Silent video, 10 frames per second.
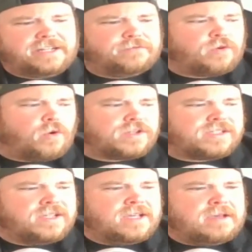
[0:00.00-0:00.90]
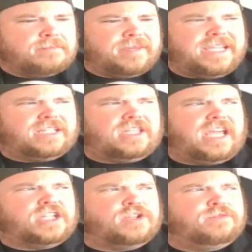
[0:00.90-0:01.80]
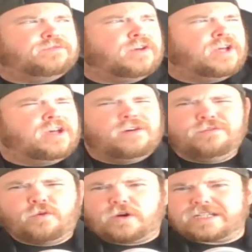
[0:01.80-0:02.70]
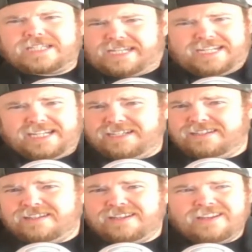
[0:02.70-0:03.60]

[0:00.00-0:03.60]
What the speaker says: And of course, me at the age of 14,